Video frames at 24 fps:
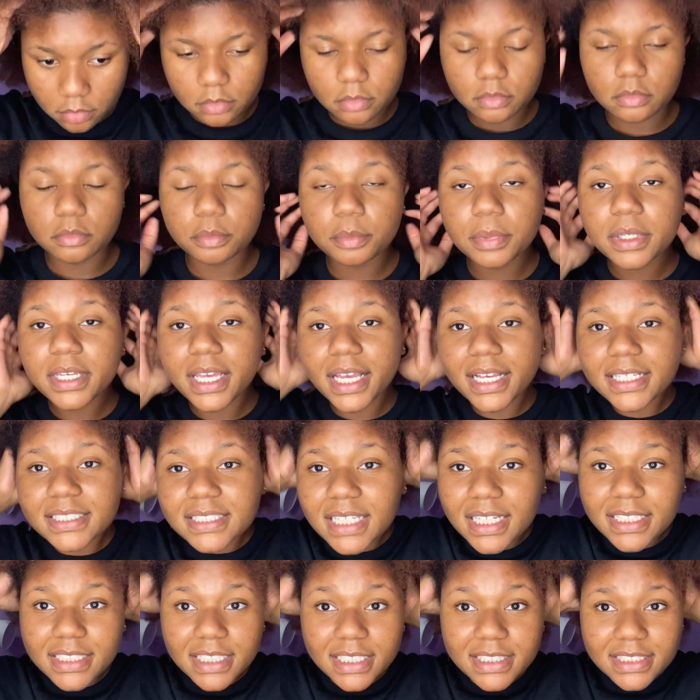yes, I
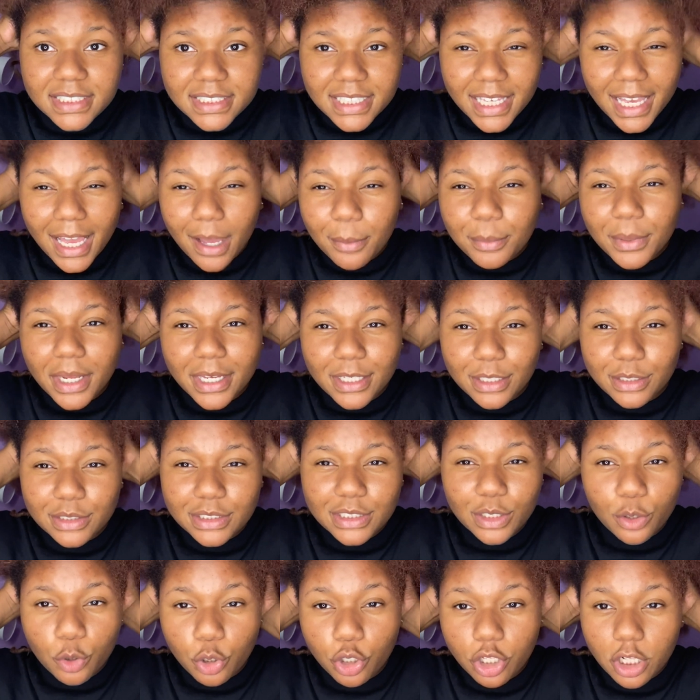did say I'm not using
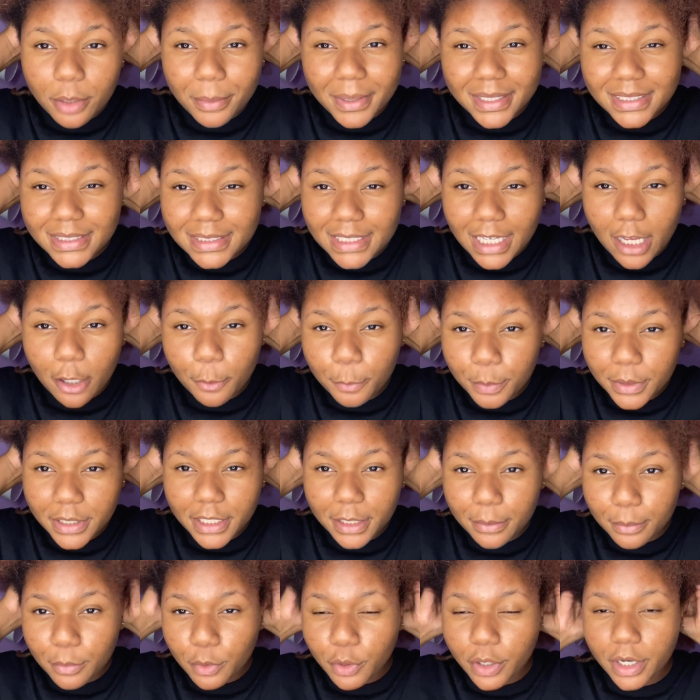oil on my scalp
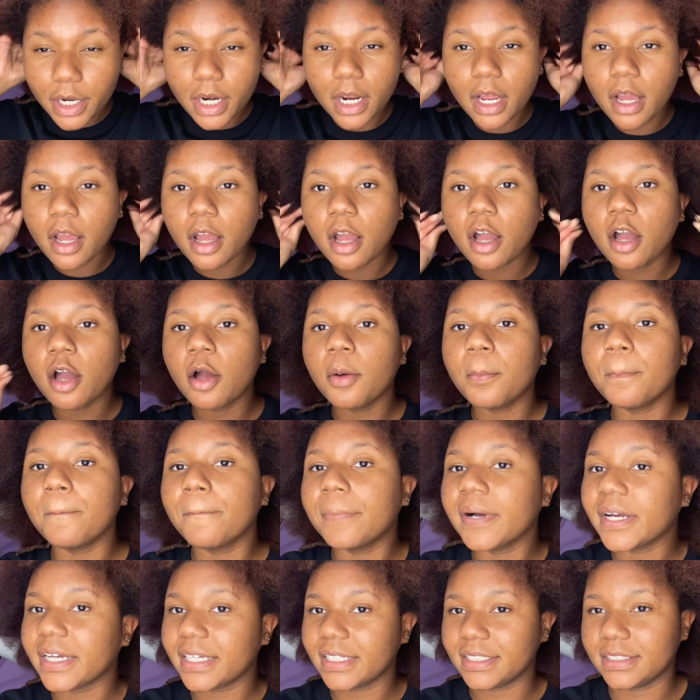anymore,
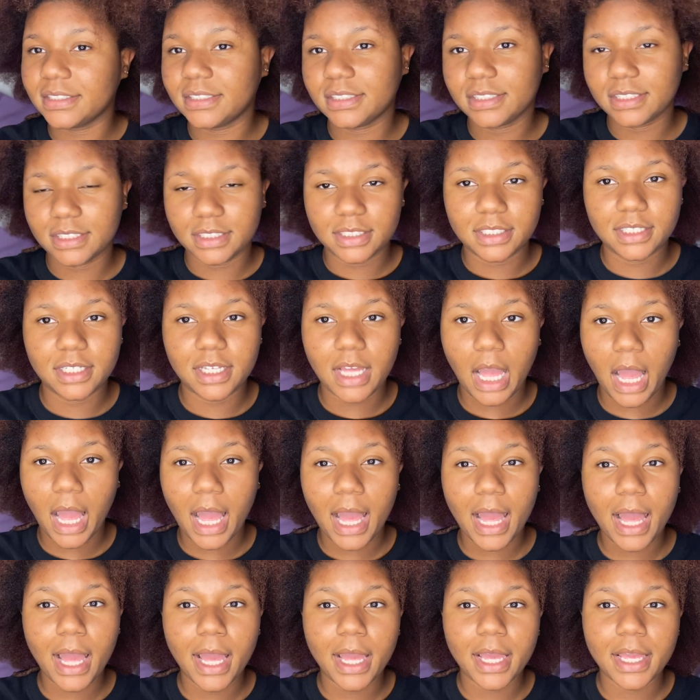but
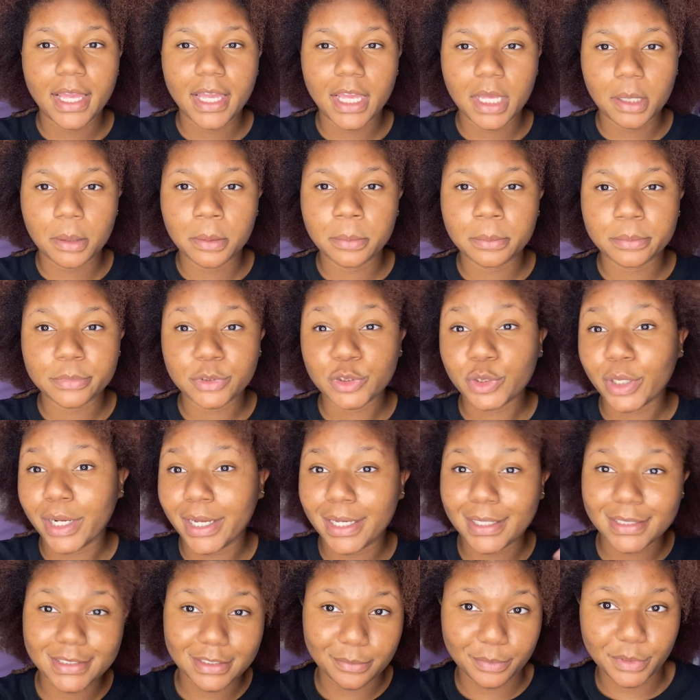I am trying
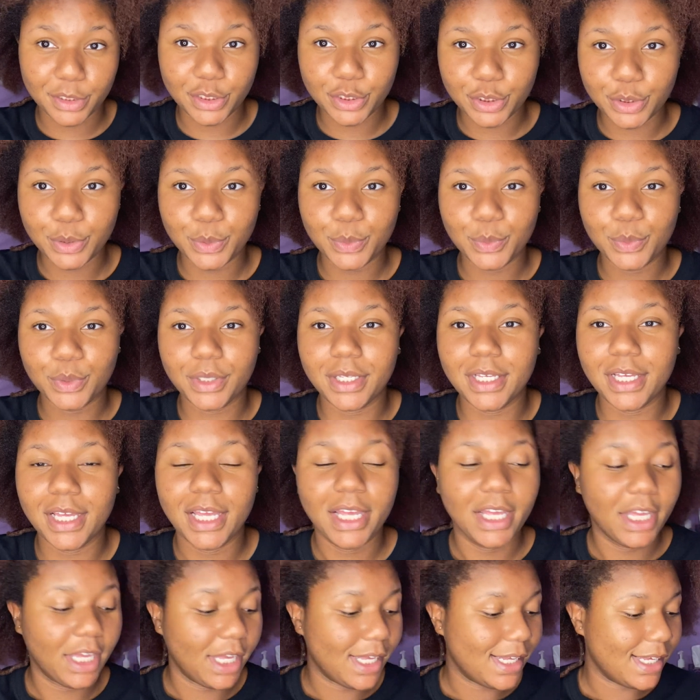something new
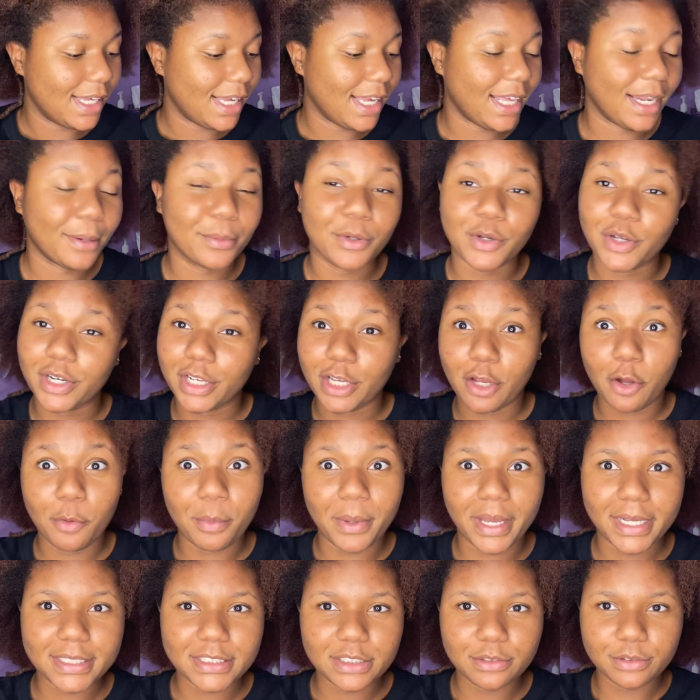and I'm gonna go
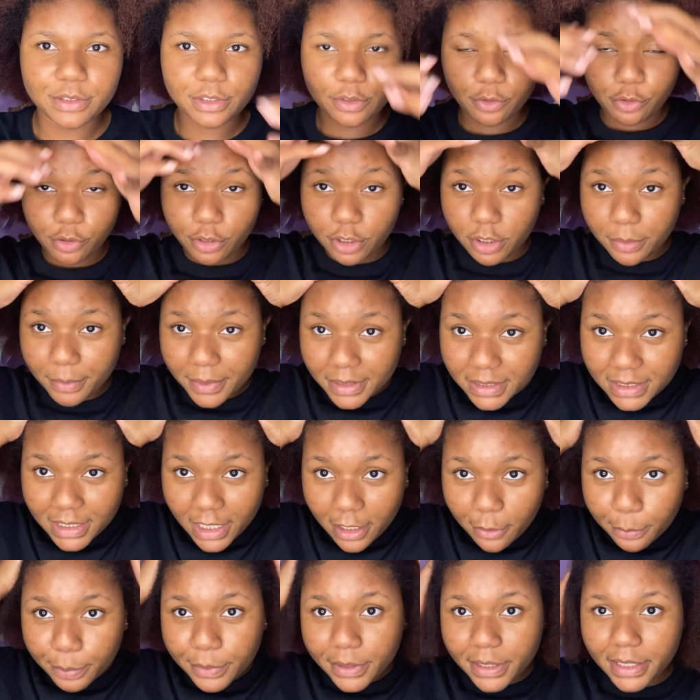back to using oil on my scalp
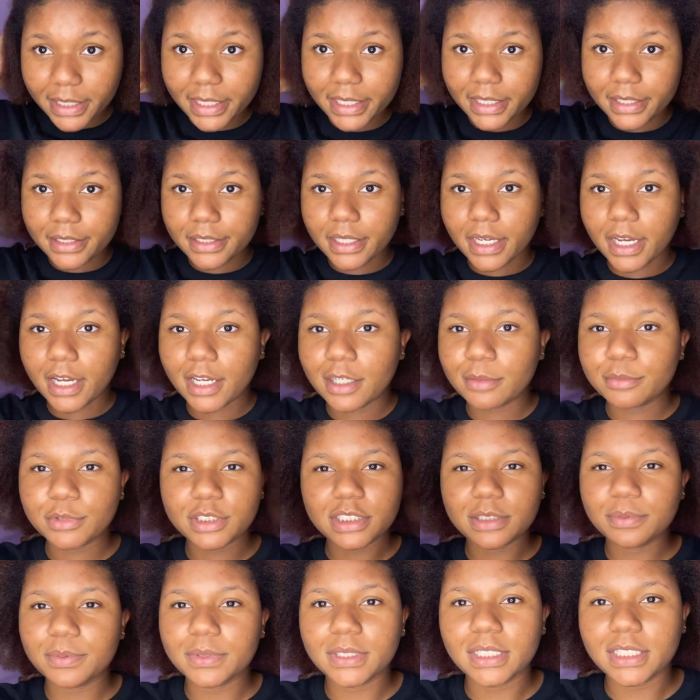again, just
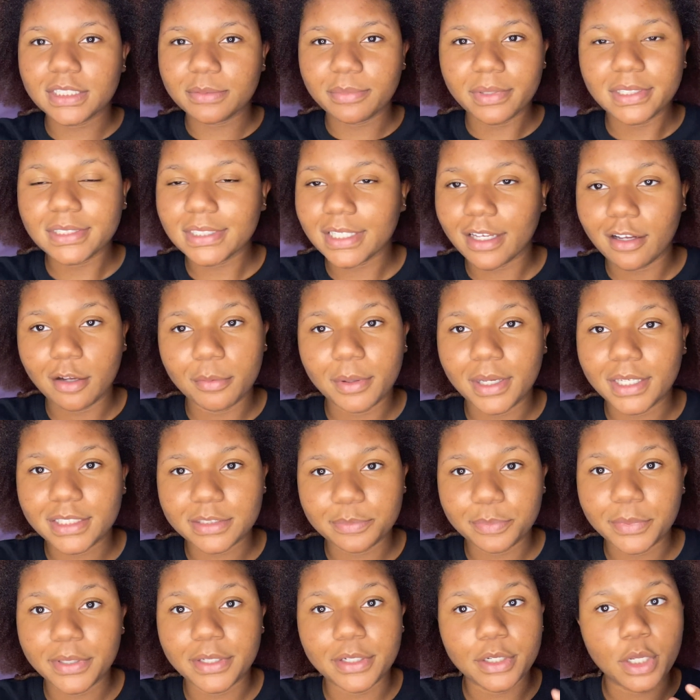because my scalp has
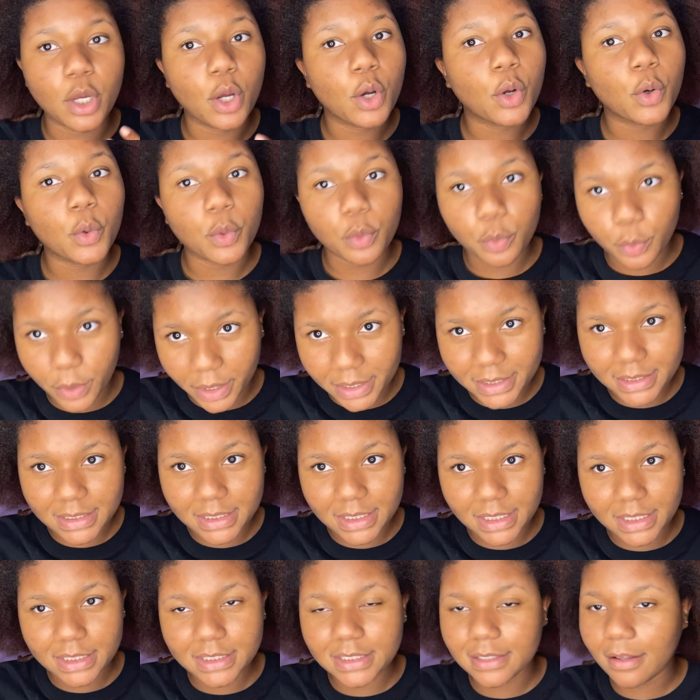been crazy.
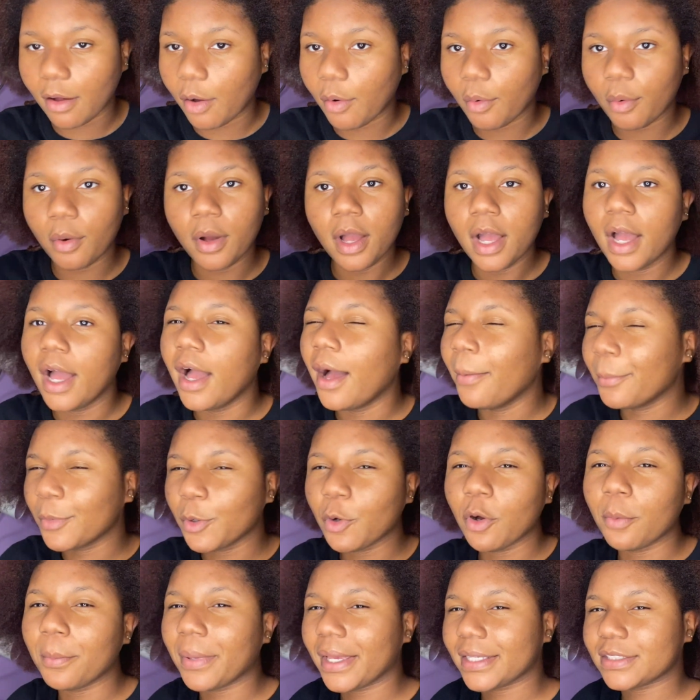So I'm going
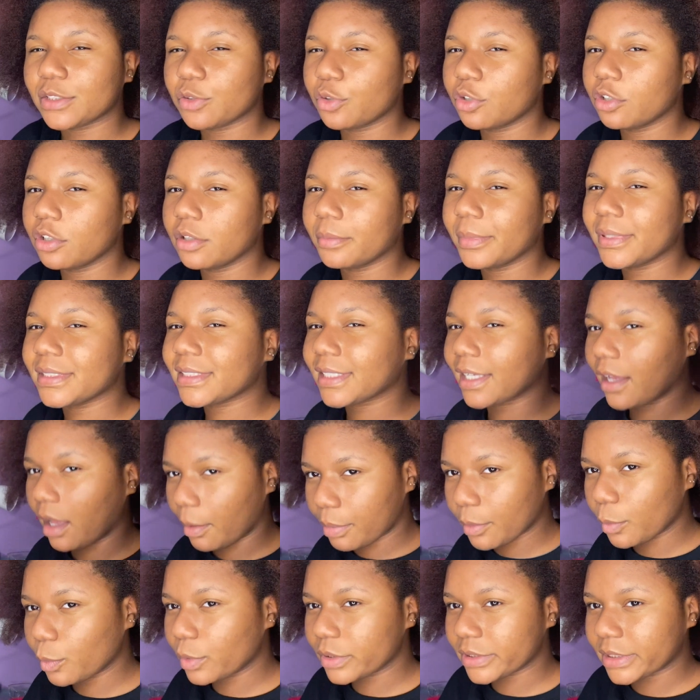back to oil on my scalp and
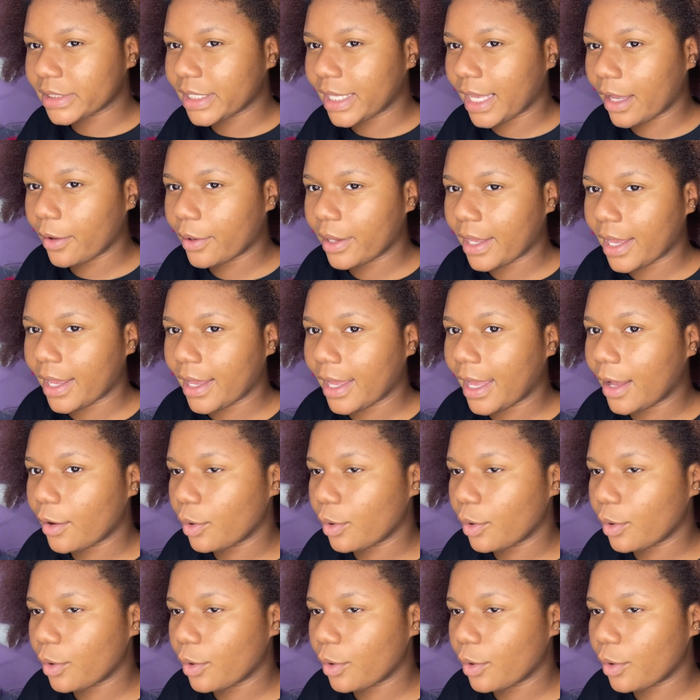we'll see how it